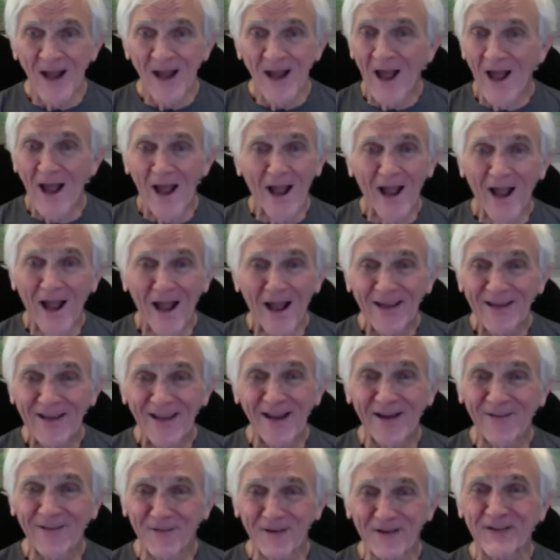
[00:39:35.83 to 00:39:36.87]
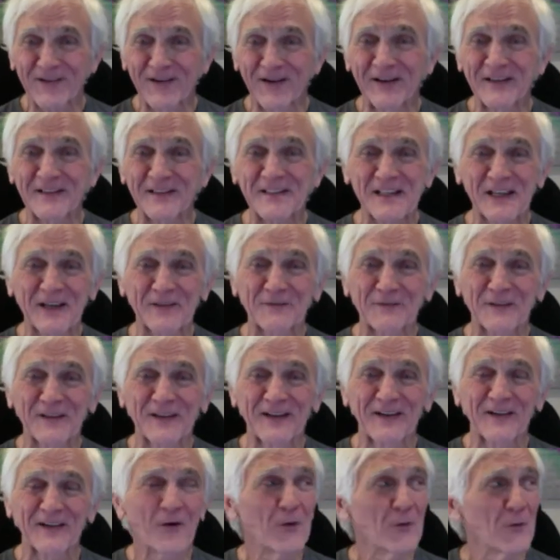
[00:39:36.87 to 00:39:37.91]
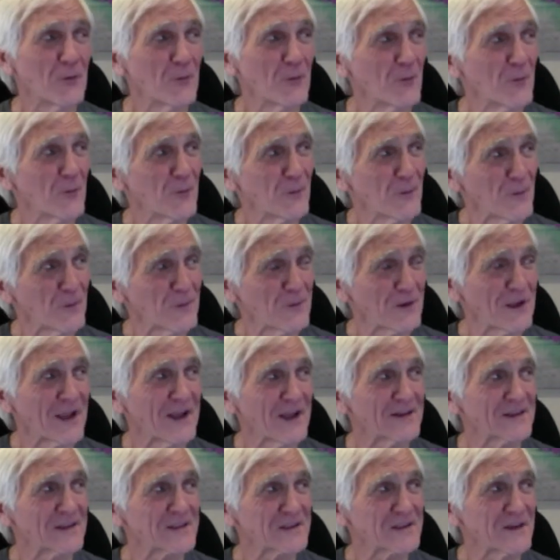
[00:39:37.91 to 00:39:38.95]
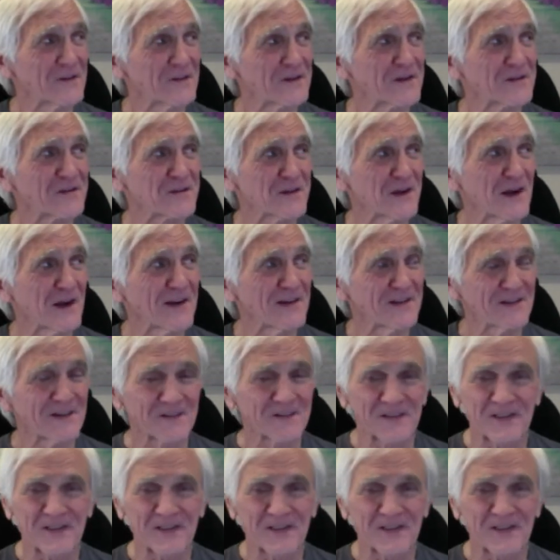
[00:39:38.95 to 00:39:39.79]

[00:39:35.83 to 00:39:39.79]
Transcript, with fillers: Oh, yeah, what a concept. Uh, oh, okay, let's give it a shot here.